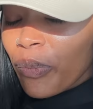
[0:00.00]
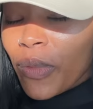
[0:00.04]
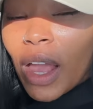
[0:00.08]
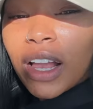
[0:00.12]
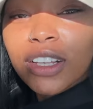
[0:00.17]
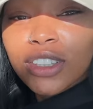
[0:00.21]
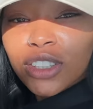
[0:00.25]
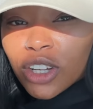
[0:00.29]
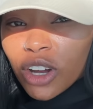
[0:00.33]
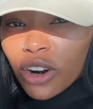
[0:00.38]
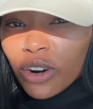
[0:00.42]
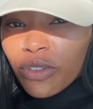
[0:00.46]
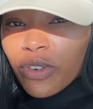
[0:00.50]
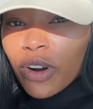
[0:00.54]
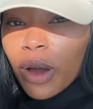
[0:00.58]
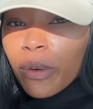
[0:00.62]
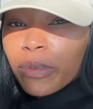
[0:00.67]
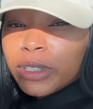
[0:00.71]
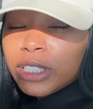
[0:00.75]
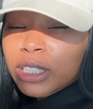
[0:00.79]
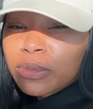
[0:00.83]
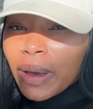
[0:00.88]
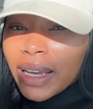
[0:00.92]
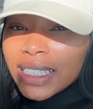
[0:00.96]
Starting off right,
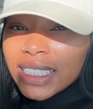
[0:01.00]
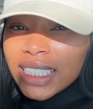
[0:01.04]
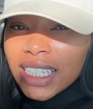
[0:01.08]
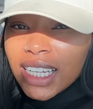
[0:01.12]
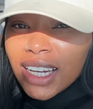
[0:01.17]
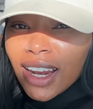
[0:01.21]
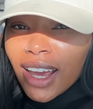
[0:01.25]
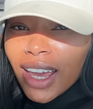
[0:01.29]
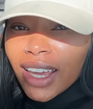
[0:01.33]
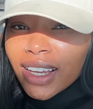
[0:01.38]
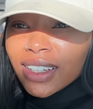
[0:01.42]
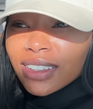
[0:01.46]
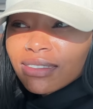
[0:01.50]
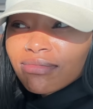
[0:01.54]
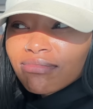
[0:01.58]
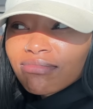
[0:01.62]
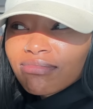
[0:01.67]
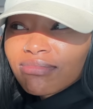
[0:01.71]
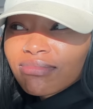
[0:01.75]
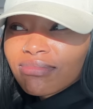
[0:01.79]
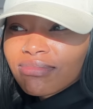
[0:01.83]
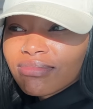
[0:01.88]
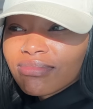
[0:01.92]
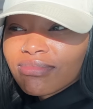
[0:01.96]
which is basically like
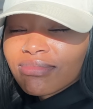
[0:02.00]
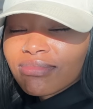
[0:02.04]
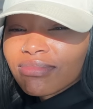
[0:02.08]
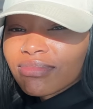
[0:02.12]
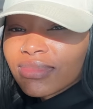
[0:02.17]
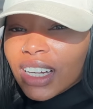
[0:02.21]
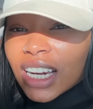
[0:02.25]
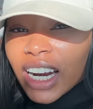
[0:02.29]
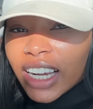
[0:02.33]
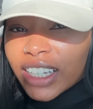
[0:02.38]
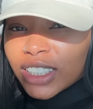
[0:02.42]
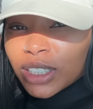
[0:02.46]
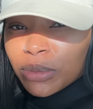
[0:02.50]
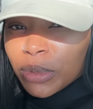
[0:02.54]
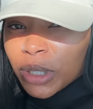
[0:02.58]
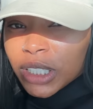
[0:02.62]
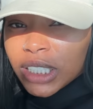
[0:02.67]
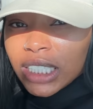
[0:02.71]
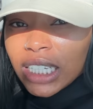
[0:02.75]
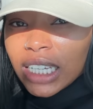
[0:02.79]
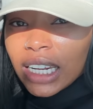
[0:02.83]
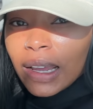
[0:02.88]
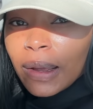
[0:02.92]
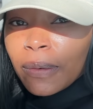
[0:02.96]
an actual
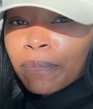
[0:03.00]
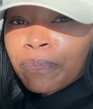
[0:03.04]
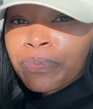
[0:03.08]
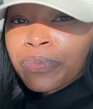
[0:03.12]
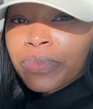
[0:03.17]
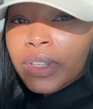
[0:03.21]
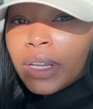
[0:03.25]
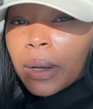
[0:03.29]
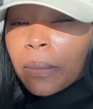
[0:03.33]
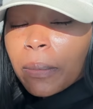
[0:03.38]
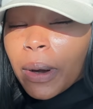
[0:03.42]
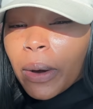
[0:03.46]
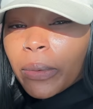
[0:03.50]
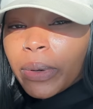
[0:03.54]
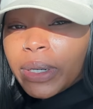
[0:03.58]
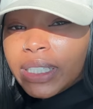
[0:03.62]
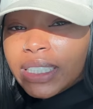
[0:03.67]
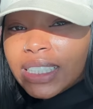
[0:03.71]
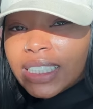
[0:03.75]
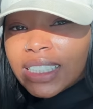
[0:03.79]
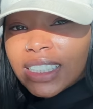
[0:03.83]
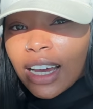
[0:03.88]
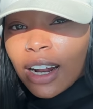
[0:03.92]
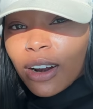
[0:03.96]
martini. But I wanted
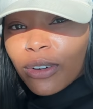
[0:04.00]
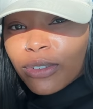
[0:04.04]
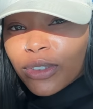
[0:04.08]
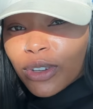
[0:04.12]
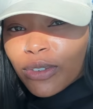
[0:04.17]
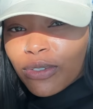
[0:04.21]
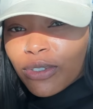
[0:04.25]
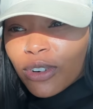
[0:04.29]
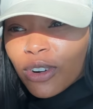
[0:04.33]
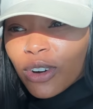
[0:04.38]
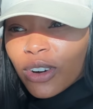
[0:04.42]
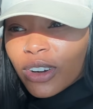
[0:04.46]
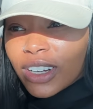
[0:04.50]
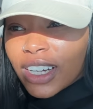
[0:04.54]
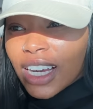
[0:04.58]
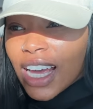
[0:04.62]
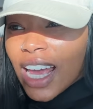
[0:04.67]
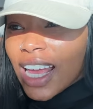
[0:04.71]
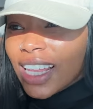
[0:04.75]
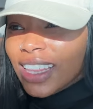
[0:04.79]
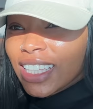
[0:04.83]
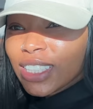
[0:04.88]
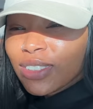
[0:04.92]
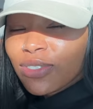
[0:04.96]
to sign off the vlog.
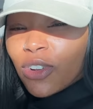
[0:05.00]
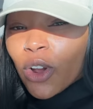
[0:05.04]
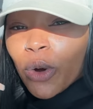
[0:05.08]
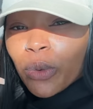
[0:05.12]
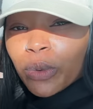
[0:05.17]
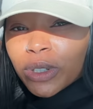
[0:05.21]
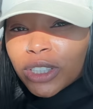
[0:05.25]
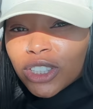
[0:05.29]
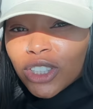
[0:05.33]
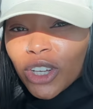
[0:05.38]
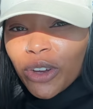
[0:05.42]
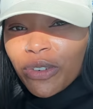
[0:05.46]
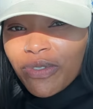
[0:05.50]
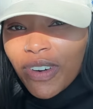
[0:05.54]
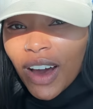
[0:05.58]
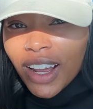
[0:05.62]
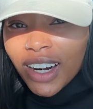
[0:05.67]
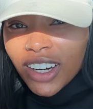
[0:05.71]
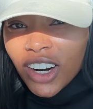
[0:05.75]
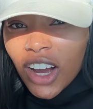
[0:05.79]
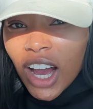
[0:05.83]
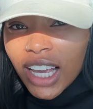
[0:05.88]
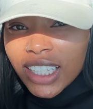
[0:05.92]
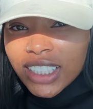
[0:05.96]
This vlog was so
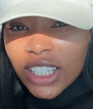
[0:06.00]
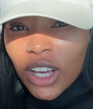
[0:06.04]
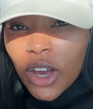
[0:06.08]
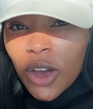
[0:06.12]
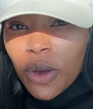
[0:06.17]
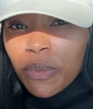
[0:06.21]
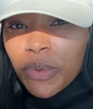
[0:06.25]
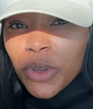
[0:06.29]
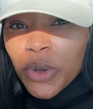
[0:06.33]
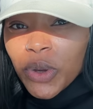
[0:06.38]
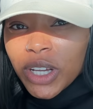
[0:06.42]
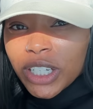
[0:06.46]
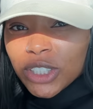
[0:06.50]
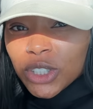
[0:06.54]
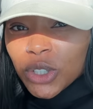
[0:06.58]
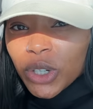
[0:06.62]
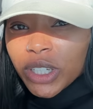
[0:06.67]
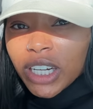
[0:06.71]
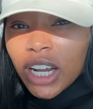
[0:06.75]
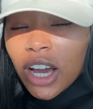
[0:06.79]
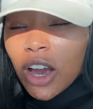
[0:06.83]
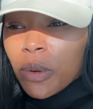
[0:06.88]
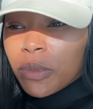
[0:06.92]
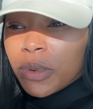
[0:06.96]
fun, guys. I hope you
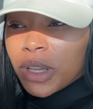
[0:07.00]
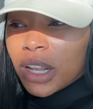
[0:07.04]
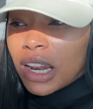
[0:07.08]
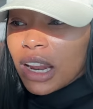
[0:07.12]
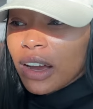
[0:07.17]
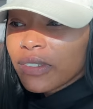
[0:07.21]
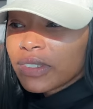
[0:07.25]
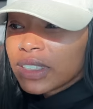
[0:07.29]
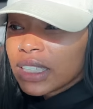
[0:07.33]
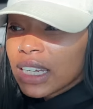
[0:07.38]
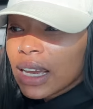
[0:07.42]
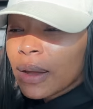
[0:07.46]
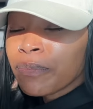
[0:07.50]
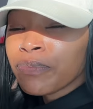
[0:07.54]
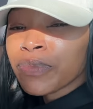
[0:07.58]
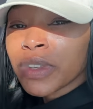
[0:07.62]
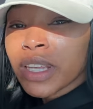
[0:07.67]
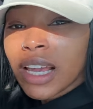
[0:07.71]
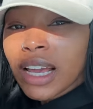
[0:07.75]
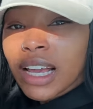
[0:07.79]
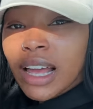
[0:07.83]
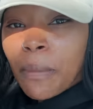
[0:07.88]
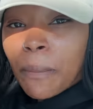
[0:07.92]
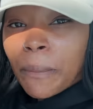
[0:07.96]
enjoyed it. I hope you loved
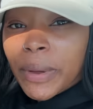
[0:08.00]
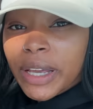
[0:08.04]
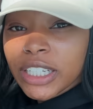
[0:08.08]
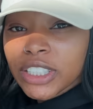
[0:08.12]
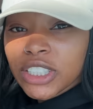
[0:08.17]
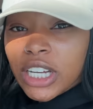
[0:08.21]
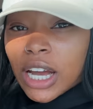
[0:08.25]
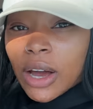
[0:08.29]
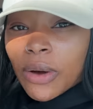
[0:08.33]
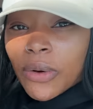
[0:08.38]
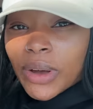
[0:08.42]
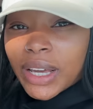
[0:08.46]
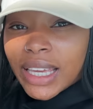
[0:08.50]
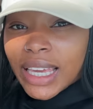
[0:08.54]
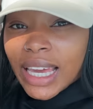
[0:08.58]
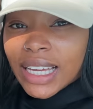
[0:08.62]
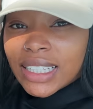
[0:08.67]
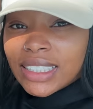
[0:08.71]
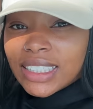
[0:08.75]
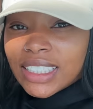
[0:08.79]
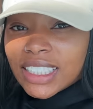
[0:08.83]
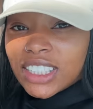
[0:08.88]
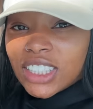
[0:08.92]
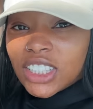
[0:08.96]
it. Big shout out
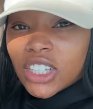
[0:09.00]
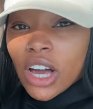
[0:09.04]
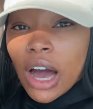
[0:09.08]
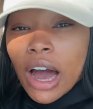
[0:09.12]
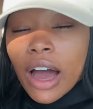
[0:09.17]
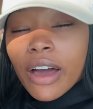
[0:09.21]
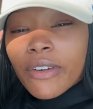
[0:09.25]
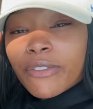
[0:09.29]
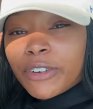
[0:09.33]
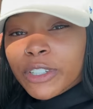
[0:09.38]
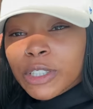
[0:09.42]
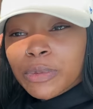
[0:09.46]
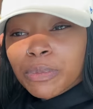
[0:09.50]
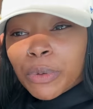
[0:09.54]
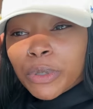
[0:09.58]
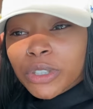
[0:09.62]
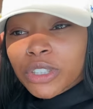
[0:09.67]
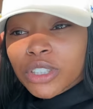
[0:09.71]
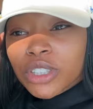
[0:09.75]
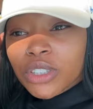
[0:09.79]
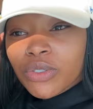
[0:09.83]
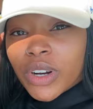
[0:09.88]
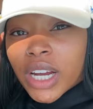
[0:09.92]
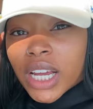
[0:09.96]
again to Sky for
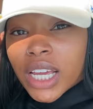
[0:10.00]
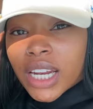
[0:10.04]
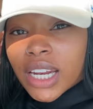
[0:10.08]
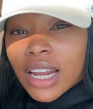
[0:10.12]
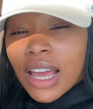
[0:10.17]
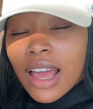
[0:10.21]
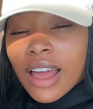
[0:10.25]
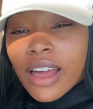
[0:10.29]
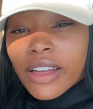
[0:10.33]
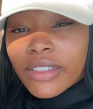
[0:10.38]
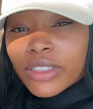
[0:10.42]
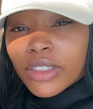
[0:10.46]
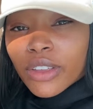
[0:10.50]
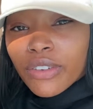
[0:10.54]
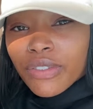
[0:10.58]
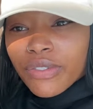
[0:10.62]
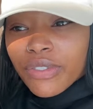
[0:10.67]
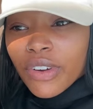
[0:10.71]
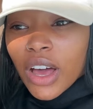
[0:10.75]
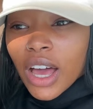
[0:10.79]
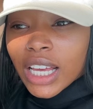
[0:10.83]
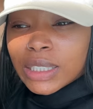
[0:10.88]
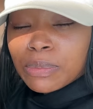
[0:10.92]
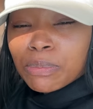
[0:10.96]
sponsoring the
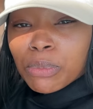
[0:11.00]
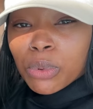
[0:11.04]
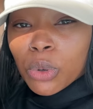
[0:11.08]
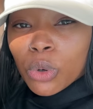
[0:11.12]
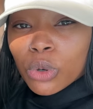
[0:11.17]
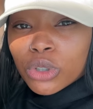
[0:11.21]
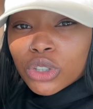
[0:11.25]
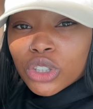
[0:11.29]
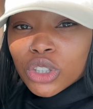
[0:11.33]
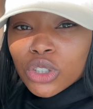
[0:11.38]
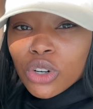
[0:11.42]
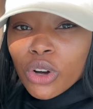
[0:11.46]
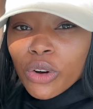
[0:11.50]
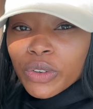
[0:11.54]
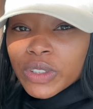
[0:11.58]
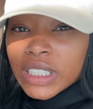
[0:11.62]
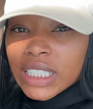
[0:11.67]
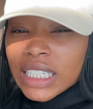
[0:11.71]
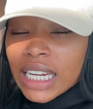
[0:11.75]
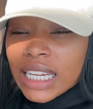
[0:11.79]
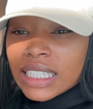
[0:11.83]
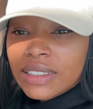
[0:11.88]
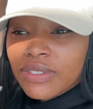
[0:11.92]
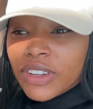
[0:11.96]
first portion of
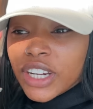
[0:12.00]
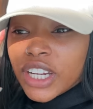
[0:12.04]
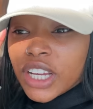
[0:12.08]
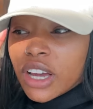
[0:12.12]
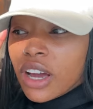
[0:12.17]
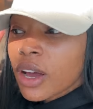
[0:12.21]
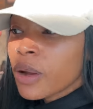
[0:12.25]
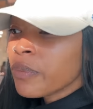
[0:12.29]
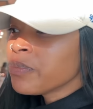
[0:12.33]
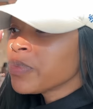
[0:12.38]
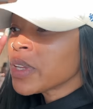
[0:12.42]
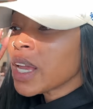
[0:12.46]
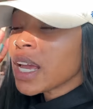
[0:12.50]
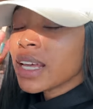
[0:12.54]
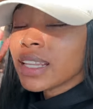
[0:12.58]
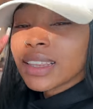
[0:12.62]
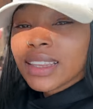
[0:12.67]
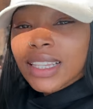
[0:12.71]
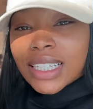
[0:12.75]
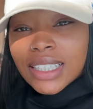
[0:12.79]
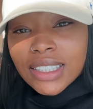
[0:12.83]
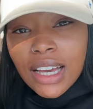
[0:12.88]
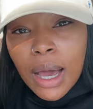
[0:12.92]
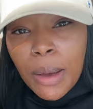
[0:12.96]
today's video.
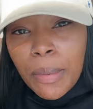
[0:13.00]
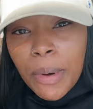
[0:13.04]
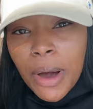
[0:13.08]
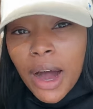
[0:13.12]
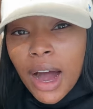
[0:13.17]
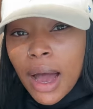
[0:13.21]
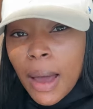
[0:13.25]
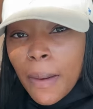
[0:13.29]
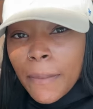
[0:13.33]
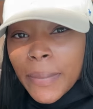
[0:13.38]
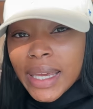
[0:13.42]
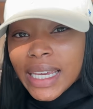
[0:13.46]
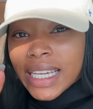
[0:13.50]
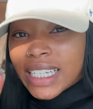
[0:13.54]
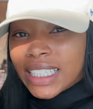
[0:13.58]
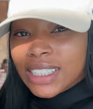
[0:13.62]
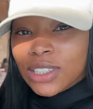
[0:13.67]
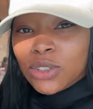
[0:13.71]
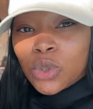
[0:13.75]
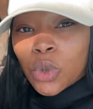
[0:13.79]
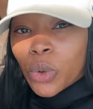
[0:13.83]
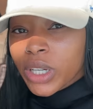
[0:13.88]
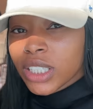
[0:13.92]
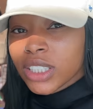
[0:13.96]
This guy behind me is
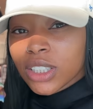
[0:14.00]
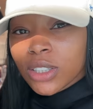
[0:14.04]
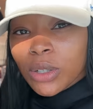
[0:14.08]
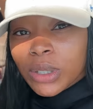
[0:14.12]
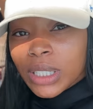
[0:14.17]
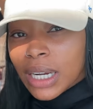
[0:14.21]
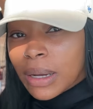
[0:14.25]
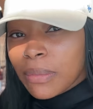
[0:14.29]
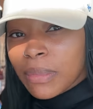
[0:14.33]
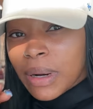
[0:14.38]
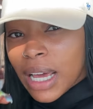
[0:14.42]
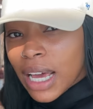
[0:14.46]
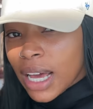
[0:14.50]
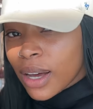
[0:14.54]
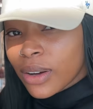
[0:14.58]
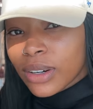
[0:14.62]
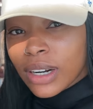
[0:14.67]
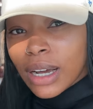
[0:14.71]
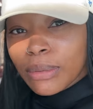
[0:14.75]
talking so damn loud.